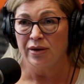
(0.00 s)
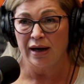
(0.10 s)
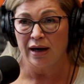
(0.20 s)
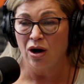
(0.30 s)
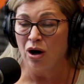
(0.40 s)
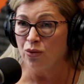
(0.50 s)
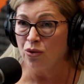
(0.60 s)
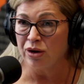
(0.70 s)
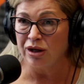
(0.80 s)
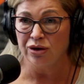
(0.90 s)
hot
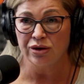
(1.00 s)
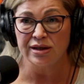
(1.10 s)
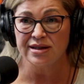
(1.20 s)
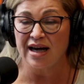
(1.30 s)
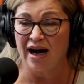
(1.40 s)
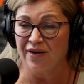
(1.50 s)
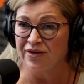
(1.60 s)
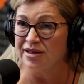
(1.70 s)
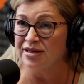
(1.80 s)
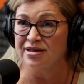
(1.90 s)
water units,
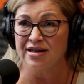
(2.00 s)
ovens,